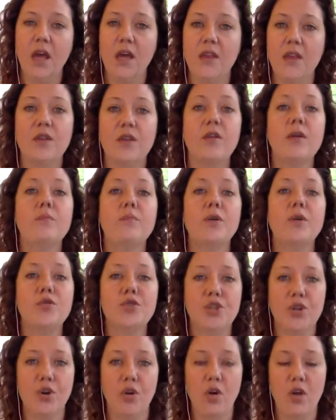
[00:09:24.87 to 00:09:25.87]
They're
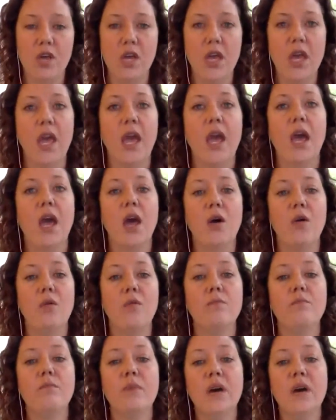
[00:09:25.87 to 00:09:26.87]
emotional. How
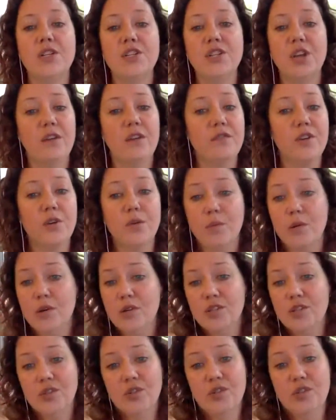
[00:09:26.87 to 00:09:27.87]
much of your
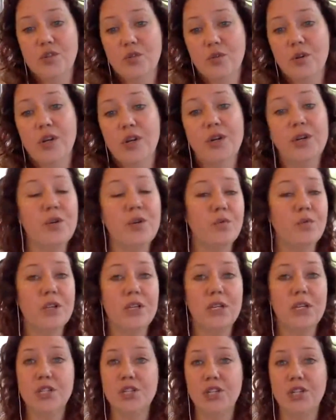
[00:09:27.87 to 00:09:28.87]
personal story are you
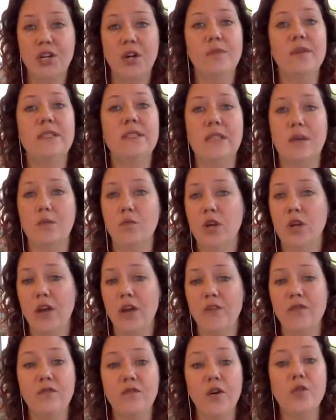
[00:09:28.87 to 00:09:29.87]
willing to share with someone?
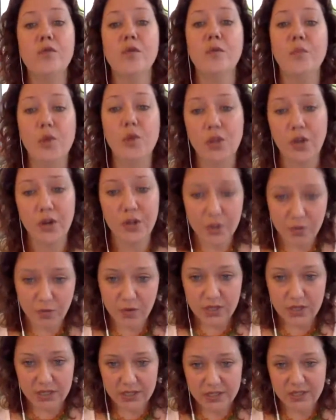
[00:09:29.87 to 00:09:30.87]
How vulnerable are you
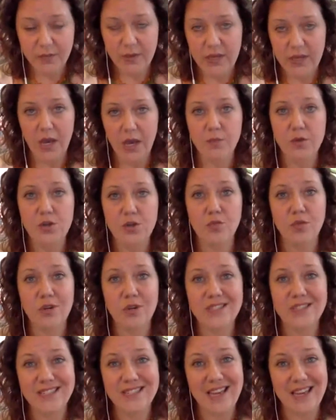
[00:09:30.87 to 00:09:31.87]
willing to be? How much
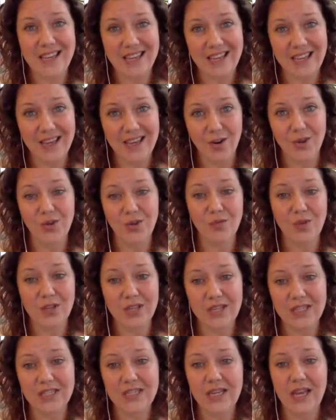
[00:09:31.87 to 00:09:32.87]
risk-taking are you
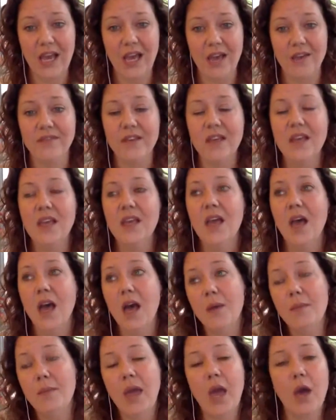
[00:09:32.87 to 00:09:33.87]
willing to have?
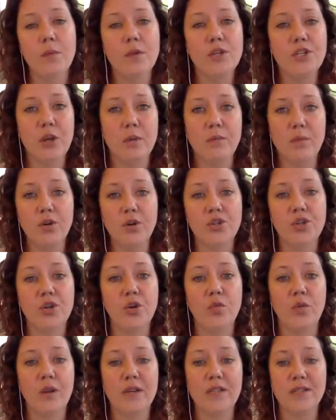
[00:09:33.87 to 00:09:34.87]
How much
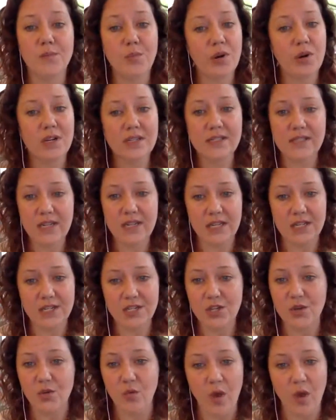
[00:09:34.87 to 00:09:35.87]
emotional reciprocity
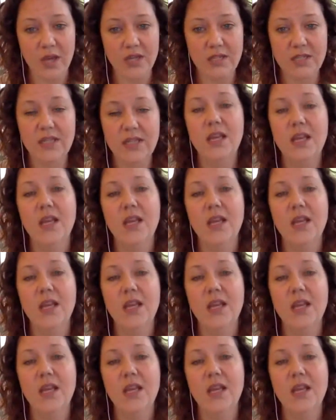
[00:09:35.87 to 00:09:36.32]
do you want?